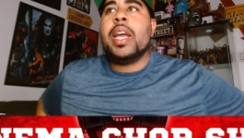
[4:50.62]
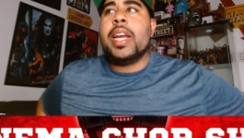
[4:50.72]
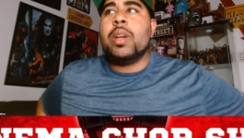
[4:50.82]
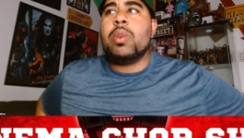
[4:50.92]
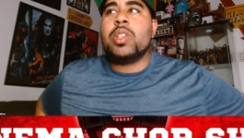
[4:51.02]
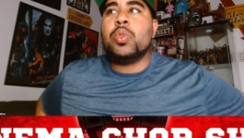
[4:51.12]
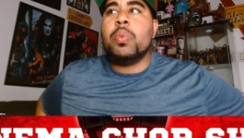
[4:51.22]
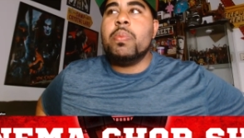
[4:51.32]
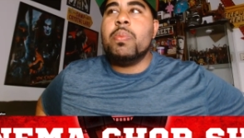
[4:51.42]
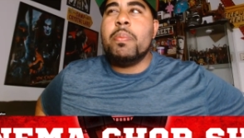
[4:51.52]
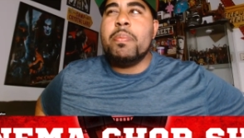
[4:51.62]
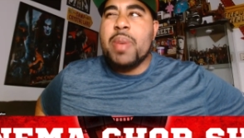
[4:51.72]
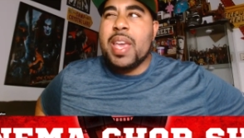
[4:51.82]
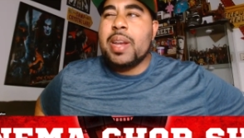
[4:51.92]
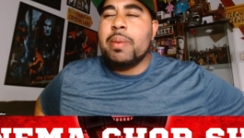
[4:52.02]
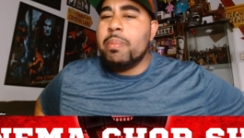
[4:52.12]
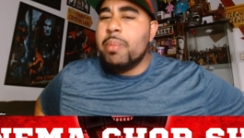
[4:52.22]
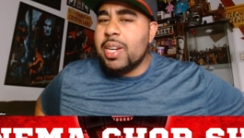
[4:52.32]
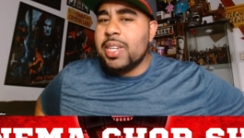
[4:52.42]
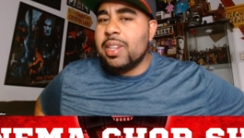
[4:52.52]
in order to make
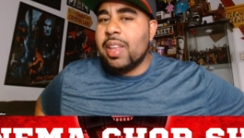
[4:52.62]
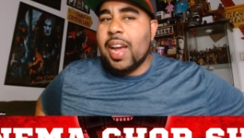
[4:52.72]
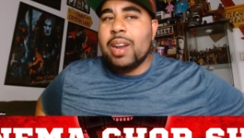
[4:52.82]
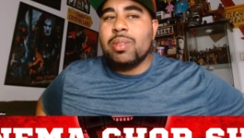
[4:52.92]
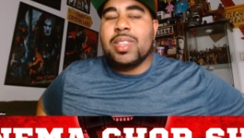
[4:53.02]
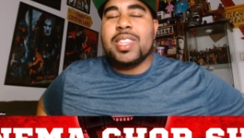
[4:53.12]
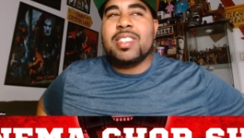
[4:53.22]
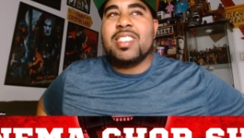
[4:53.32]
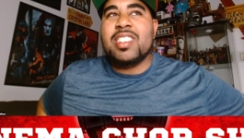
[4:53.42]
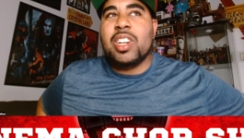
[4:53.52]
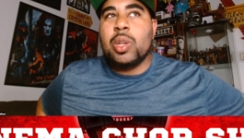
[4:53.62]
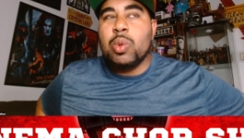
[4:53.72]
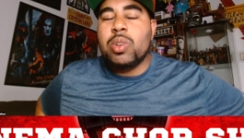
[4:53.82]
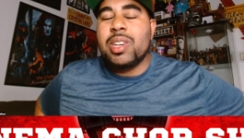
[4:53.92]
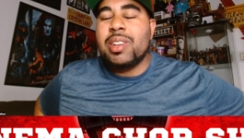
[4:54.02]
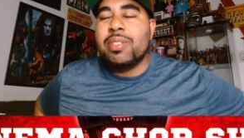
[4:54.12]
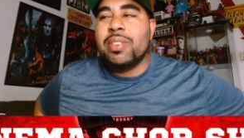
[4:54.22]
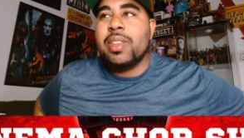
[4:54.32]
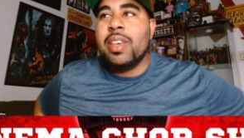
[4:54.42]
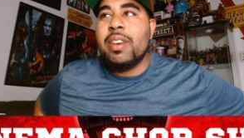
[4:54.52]
money. Like, I don't think this is a lucrative
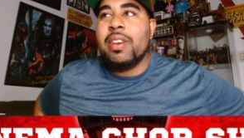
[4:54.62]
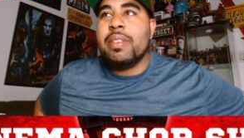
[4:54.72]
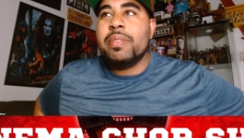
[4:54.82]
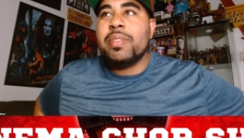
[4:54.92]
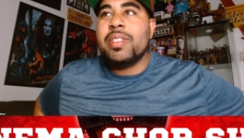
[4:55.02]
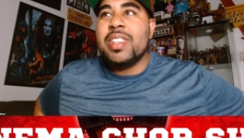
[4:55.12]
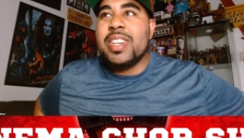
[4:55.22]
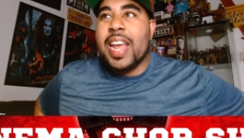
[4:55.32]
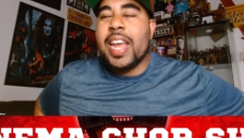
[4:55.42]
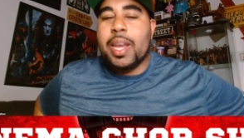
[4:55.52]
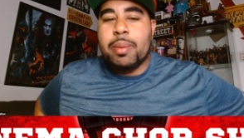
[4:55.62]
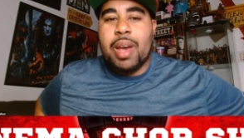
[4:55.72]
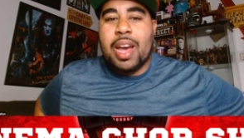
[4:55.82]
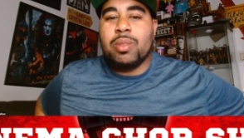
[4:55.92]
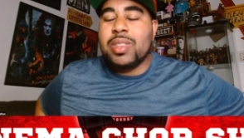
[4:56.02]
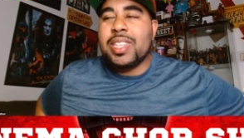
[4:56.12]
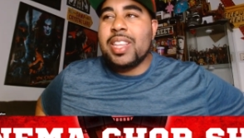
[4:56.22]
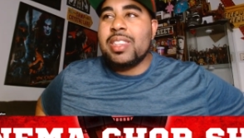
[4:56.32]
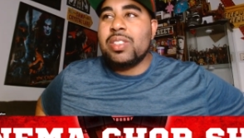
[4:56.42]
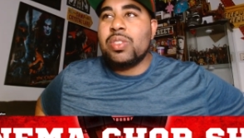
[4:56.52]
name. I don't think
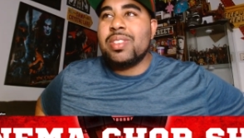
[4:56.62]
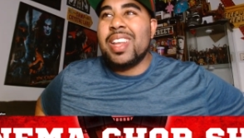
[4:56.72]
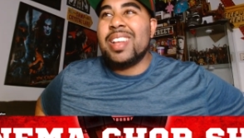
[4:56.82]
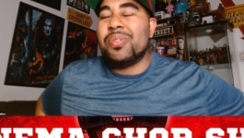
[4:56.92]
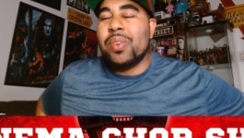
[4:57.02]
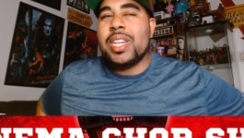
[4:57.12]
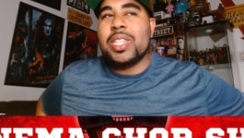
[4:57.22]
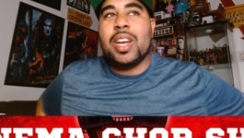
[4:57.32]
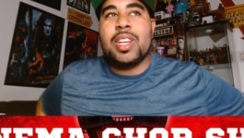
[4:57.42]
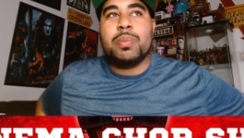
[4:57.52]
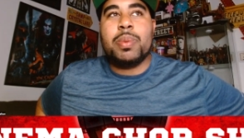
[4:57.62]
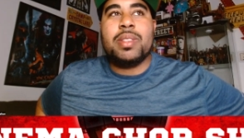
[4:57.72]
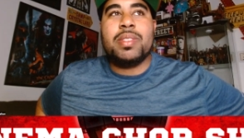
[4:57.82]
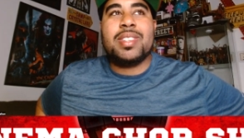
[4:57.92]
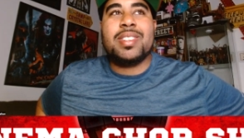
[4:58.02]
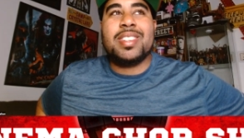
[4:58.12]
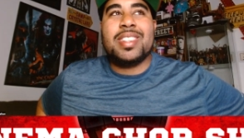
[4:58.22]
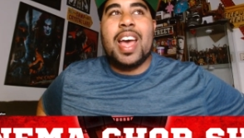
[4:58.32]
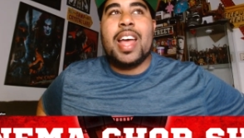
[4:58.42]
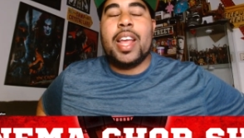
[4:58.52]
that this, not franchise, but this is
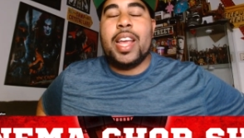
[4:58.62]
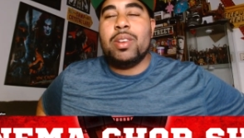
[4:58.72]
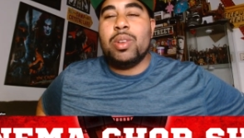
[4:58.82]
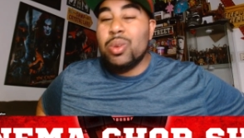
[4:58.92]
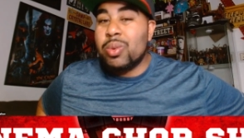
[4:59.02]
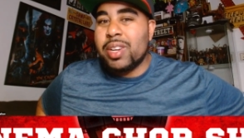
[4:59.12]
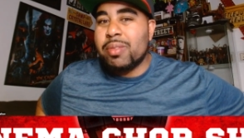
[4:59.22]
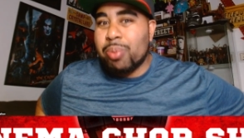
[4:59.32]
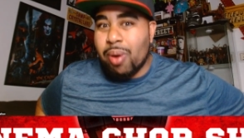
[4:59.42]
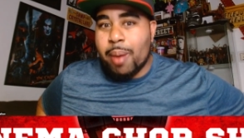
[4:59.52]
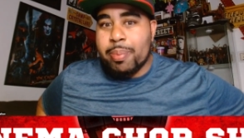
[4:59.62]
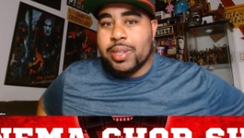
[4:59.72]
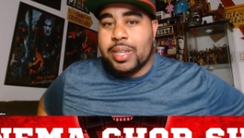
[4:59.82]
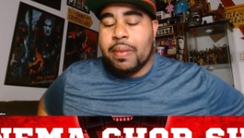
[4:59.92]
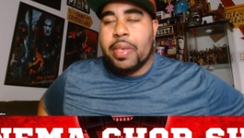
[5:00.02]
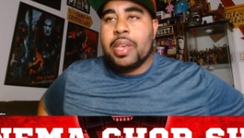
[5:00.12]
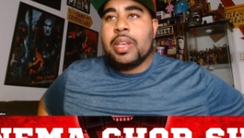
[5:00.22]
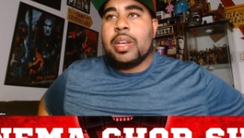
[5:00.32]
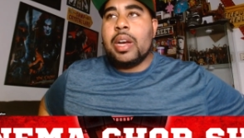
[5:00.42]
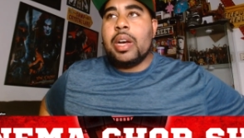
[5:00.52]
not a lucrative property.
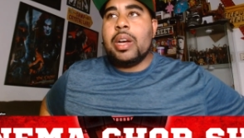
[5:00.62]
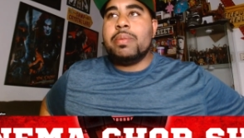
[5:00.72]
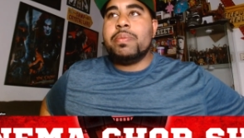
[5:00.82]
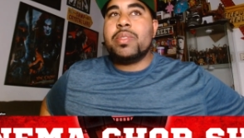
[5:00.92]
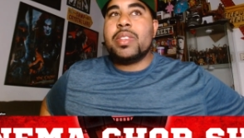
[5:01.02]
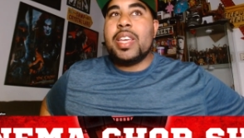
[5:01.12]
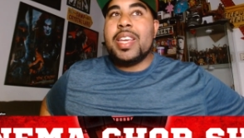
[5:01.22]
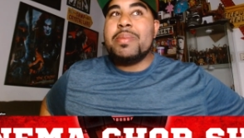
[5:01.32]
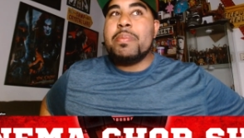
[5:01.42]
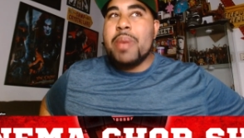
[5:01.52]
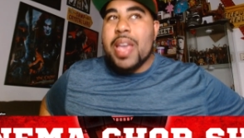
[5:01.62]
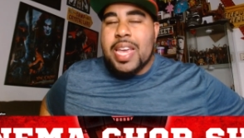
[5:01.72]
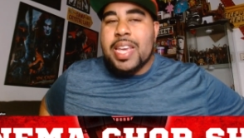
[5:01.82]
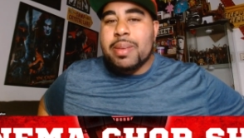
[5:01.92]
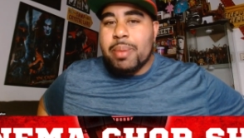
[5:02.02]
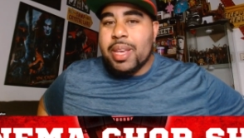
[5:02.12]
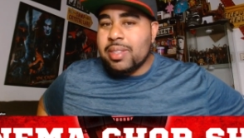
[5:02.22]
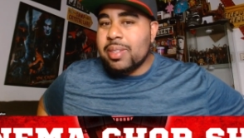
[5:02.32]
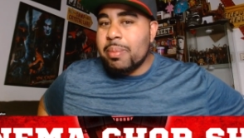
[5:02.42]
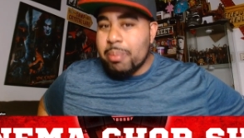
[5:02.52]
It may make
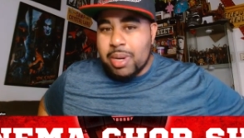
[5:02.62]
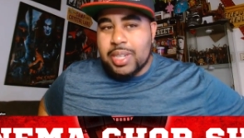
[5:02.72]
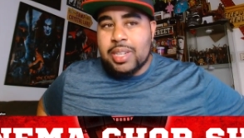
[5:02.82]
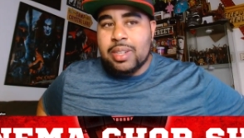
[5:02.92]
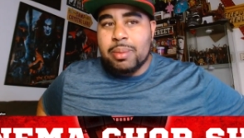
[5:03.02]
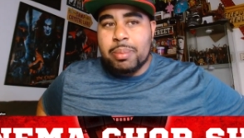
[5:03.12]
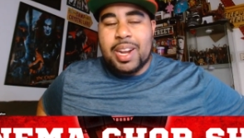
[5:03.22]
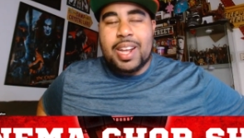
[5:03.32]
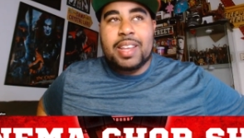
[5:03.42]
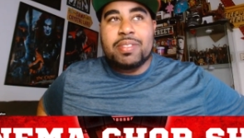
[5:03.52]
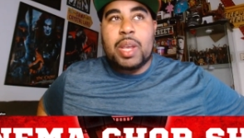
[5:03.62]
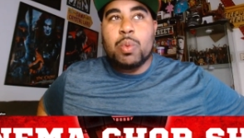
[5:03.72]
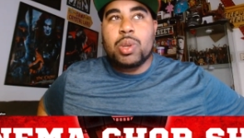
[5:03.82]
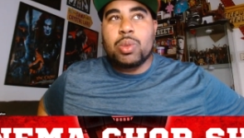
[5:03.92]
some money, but if they were to